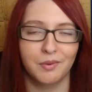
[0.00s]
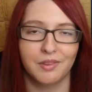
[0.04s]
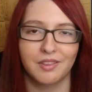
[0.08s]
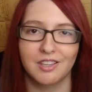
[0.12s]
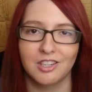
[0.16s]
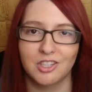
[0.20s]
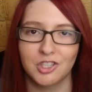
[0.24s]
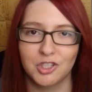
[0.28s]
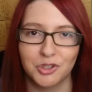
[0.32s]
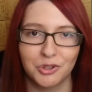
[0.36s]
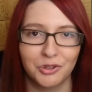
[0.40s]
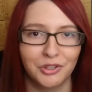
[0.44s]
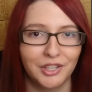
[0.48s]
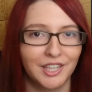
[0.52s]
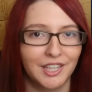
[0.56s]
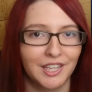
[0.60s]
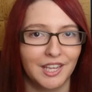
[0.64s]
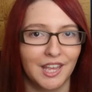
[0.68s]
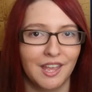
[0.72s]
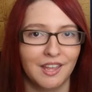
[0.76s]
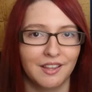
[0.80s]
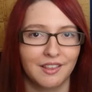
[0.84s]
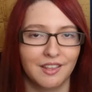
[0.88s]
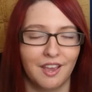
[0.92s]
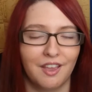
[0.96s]
I was
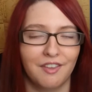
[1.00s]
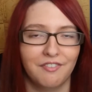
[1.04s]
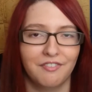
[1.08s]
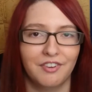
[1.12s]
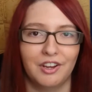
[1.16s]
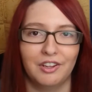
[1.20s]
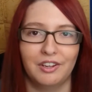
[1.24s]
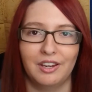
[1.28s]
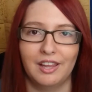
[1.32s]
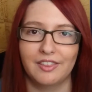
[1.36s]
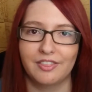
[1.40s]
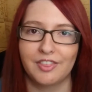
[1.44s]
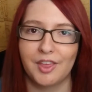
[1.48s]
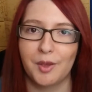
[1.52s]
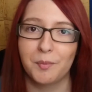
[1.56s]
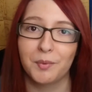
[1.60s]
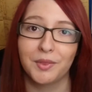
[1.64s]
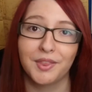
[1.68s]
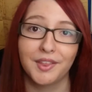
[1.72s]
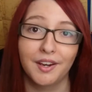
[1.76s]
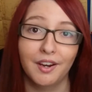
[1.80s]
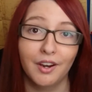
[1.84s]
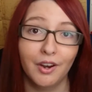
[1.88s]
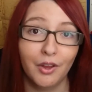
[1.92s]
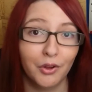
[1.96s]
enjoying it, I felt like there
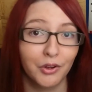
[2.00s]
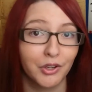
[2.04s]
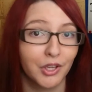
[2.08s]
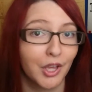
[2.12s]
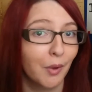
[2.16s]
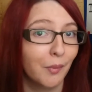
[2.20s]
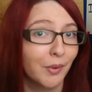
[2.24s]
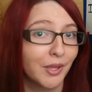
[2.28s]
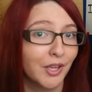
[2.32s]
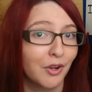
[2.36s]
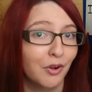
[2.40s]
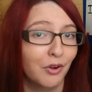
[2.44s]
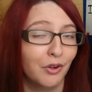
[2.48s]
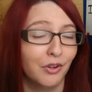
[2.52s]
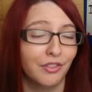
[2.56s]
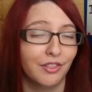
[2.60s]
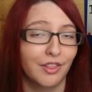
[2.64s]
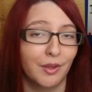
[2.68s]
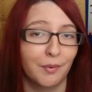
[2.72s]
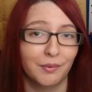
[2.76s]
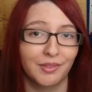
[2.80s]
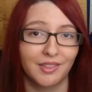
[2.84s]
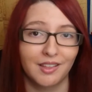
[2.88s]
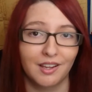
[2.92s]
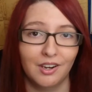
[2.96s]
was a lot going on,
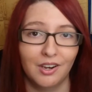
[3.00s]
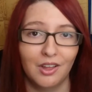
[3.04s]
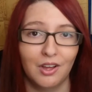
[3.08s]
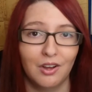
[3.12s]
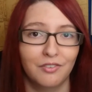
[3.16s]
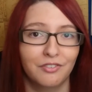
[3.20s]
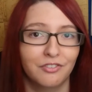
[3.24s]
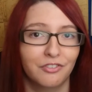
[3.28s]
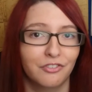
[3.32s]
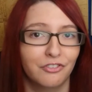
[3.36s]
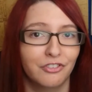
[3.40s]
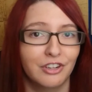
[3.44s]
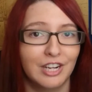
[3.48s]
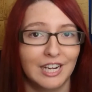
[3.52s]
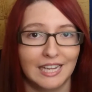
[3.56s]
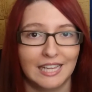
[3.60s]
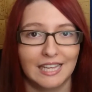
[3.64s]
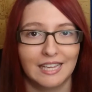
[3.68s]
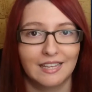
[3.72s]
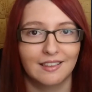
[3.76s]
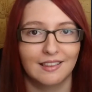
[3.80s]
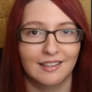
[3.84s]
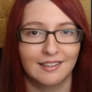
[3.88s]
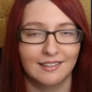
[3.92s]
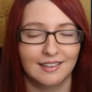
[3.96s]
there was a lot of
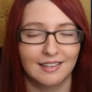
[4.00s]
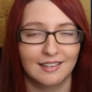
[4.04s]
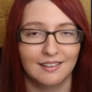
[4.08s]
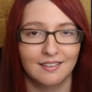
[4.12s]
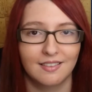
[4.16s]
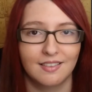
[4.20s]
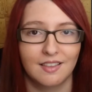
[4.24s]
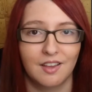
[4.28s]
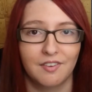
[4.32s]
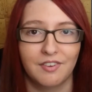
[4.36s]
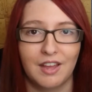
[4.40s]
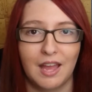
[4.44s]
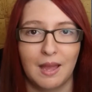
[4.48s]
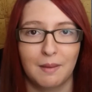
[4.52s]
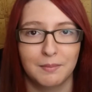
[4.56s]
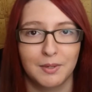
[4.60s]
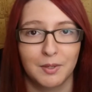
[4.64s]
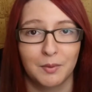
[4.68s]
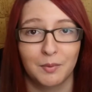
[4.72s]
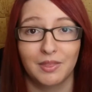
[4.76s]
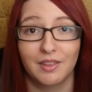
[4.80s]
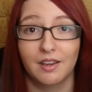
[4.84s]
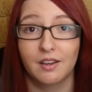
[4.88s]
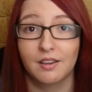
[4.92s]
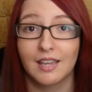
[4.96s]
really exciting stuff
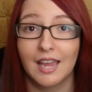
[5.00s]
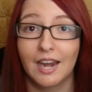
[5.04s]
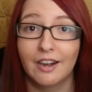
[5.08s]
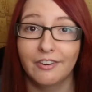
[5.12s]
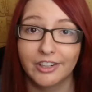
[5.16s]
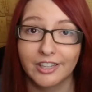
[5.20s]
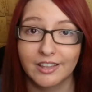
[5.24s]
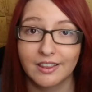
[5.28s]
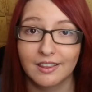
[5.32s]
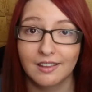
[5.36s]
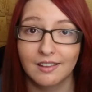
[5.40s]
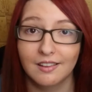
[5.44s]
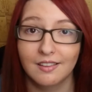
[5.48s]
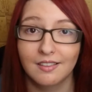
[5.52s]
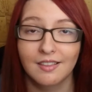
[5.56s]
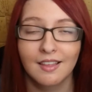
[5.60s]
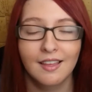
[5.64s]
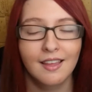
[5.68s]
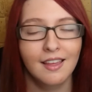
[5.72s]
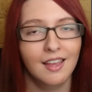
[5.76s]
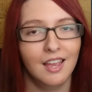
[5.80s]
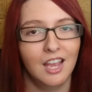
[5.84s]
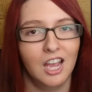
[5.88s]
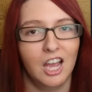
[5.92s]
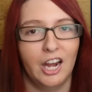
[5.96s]
happening with our characters,
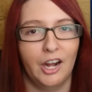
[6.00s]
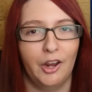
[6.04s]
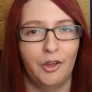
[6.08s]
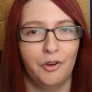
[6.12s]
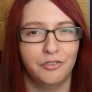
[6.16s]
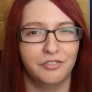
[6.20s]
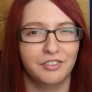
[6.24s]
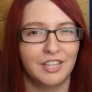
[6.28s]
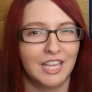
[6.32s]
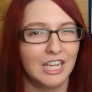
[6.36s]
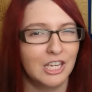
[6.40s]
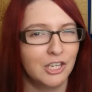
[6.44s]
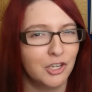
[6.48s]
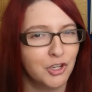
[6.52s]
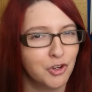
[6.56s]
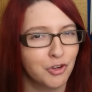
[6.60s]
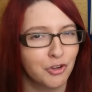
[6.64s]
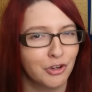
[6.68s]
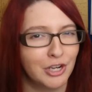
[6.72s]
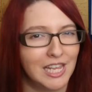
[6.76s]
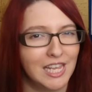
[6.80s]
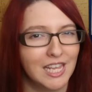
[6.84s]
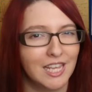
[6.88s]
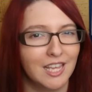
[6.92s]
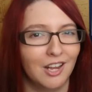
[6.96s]
a lot of
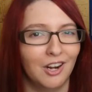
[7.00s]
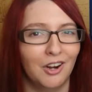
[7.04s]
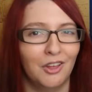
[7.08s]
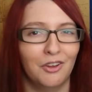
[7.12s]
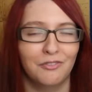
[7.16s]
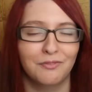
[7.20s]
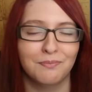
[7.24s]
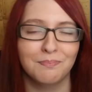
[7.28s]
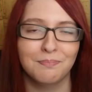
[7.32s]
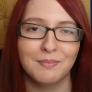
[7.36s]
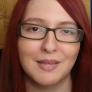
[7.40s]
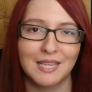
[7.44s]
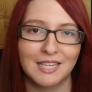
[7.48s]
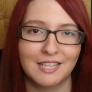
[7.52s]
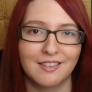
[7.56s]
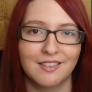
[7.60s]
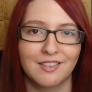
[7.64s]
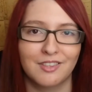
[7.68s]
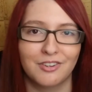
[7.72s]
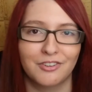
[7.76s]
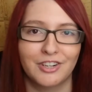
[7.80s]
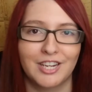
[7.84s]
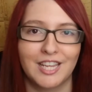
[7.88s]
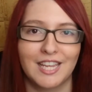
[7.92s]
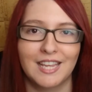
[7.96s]
intrigue, a lot of
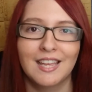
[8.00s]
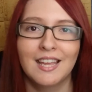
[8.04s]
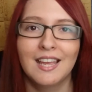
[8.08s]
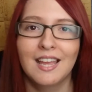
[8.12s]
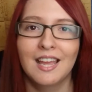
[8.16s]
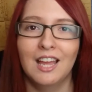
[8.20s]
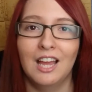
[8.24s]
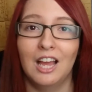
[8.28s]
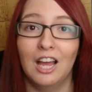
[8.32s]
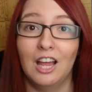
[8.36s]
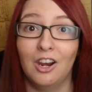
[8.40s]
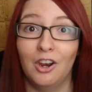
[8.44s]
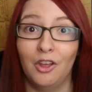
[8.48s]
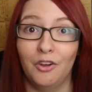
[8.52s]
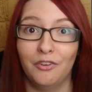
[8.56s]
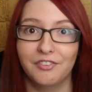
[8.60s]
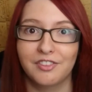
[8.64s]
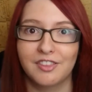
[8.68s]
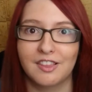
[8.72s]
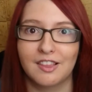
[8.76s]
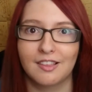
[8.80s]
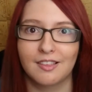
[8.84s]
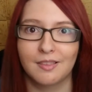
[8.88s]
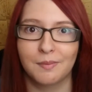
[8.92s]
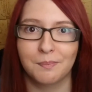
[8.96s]
mystery, a lot
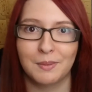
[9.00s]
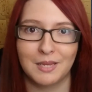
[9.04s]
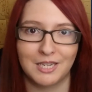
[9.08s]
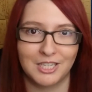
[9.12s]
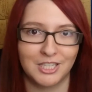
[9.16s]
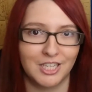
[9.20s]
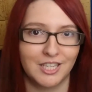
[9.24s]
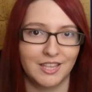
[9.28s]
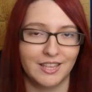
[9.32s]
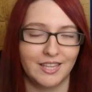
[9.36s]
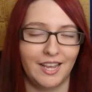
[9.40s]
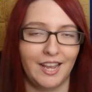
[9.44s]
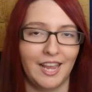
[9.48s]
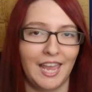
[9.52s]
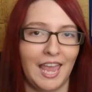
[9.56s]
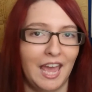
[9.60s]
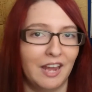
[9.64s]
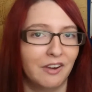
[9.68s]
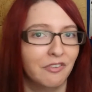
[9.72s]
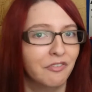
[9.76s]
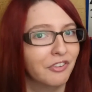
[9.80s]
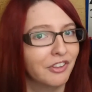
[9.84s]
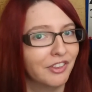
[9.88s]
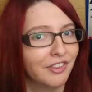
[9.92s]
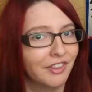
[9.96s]
of suspicion that I
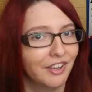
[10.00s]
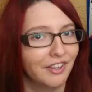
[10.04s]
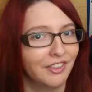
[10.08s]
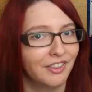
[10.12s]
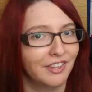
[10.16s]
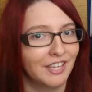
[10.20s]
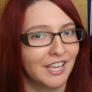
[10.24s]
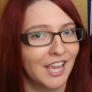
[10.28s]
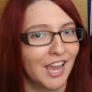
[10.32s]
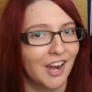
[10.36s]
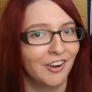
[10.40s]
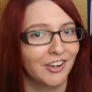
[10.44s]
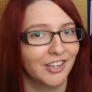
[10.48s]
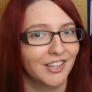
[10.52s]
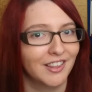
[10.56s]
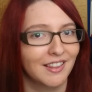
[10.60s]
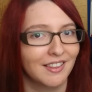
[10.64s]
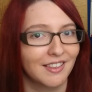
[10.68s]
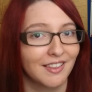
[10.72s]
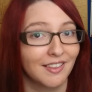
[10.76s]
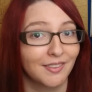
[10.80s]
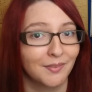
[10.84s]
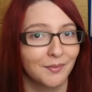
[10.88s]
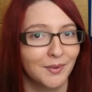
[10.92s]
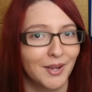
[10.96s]
had for certain
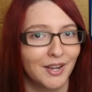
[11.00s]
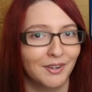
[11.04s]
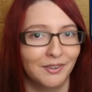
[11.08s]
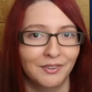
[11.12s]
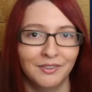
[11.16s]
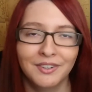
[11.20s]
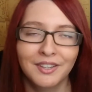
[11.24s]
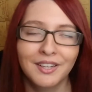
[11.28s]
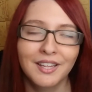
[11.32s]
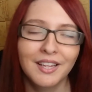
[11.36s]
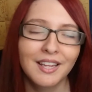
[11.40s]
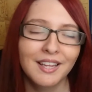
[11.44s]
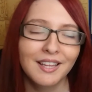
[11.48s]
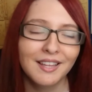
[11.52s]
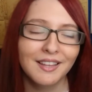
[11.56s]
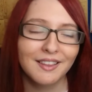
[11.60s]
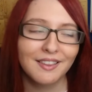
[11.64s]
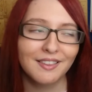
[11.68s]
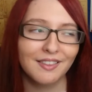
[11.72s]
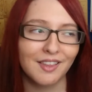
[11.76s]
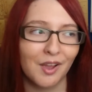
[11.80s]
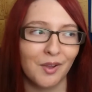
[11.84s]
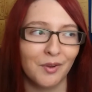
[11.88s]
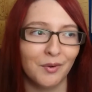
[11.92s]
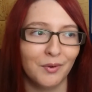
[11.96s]
characters as well.
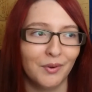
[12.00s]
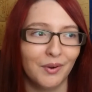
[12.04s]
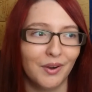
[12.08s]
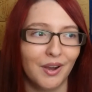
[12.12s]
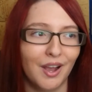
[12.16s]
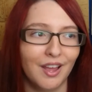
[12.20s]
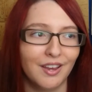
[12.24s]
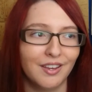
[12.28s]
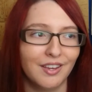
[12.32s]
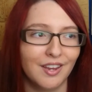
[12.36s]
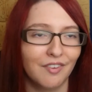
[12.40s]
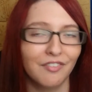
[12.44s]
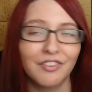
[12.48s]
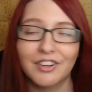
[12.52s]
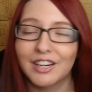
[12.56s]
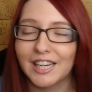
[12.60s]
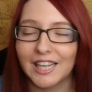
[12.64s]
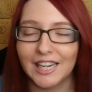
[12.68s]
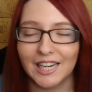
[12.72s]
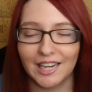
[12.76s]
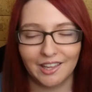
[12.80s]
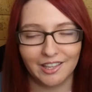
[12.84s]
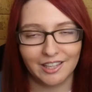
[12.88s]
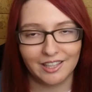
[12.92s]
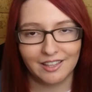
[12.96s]
So I
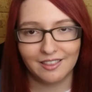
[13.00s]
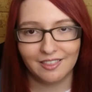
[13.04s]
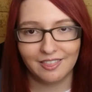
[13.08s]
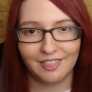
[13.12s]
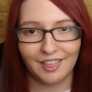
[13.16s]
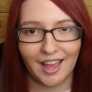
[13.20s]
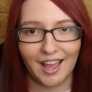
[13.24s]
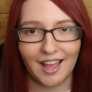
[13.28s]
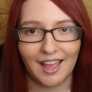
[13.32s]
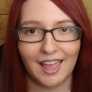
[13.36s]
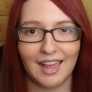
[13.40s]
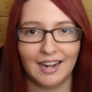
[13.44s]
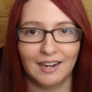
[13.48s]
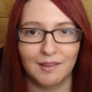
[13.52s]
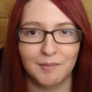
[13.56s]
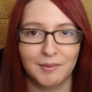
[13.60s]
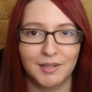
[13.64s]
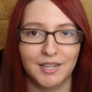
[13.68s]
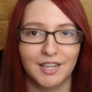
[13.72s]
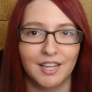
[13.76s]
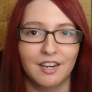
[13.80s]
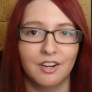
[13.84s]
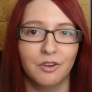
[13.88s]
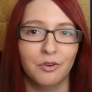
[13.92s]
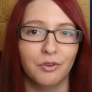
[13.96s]
definitely liked that
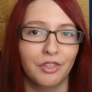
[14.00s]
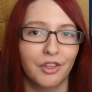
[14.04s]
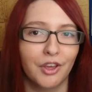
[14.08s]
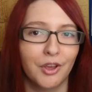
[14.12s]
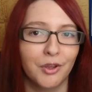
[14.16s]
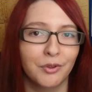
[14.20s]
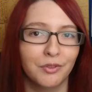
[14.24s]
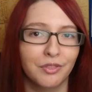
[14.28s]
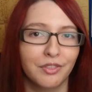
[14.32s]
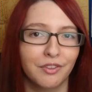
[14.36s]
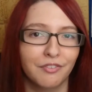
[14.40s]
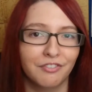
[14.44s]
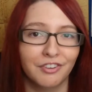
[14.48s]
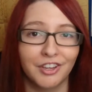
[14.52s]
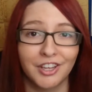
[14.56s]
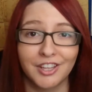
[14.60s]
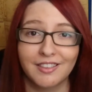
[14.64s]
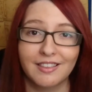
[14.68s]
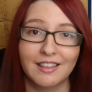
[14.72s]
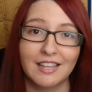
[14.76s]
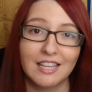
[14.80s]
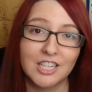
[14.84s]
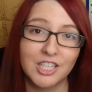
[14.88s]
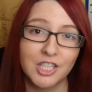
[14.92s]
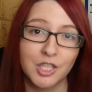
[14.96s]
element, and although the
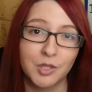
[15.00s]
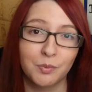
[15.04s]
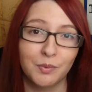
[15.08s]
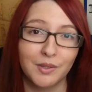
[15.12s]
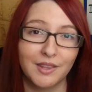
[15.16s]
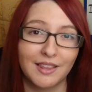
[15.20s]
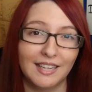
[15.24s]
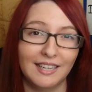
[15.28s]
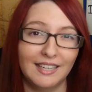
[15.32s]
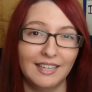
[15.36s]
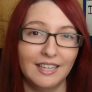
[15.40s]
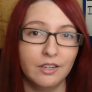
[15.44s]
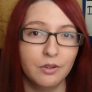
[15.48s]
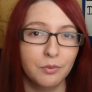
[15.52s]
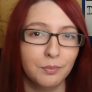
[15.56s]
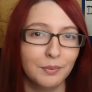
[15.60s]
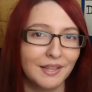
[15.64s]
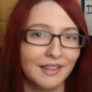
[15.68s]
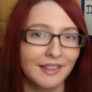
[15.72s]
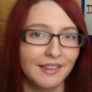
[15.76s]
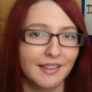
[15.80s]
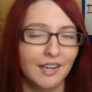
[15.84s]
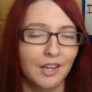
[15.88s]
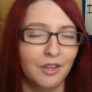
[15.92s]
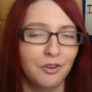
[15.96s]
first issue was a little
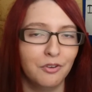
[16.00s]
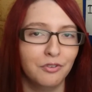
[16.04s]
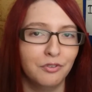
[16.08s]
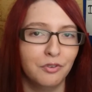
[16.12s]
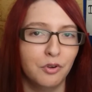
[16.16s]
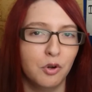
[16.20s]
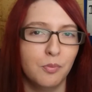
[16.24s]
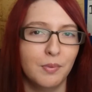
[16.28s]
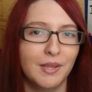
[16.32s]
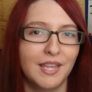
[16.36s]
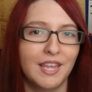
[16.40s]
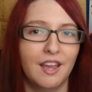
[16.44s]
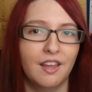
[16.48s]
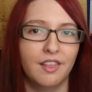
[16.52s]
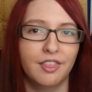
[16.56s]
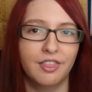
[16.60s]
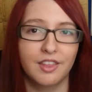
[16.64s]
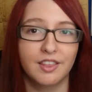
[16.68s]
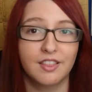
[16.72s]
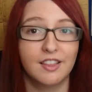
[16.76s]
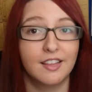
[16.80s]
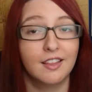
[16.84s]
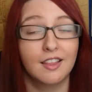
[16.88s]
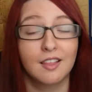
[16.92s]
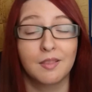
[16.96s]
bit slow for me, I
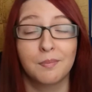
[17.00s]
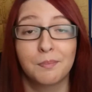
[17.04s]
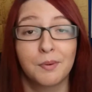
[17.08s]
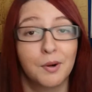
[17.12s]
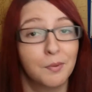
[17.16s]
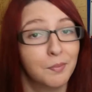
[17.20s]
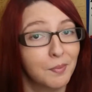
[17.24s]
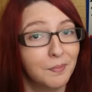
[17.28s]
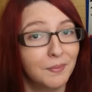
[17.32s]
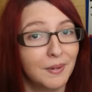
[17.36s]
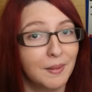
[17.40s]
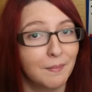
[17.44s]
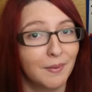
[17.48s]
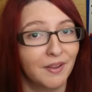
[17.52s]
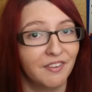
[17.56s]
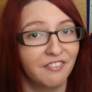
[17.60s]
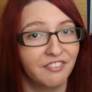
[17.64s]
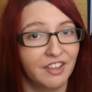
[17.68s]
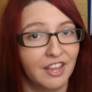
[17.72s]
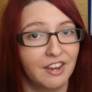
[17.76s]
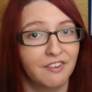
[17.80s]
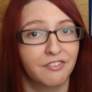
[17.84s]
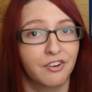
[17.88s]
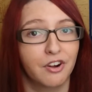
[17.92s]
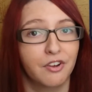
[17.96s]
think this is probably my
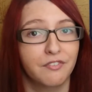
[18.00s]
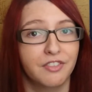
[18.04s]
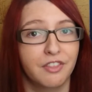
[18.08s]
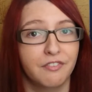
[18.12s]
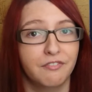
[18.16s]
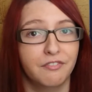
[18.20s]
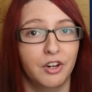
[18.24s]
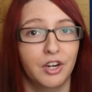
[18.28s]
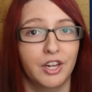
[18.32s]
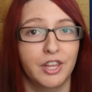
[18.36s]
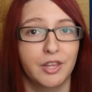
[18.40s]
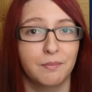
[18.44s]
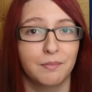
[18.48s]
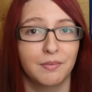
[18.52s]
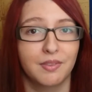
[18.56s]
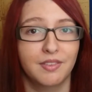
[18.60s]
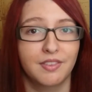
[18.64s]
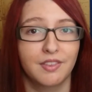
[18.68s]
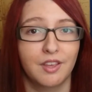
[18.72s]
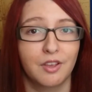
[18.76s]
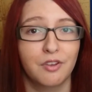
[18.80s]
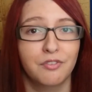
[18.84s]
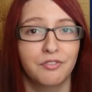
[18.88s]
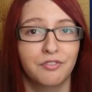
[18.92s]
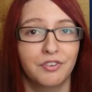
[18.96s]
favourite of the volumes
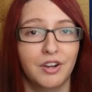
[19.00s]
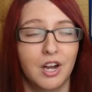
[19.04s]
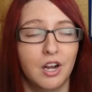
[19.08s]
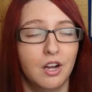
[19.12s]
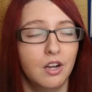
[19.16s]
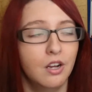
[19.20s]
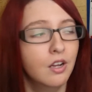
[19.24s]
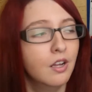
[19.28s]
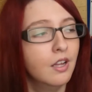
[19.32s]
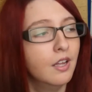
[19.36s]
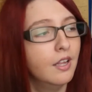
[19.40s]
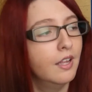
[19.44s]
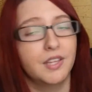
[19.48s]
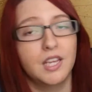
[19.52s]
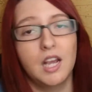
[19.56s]
so far.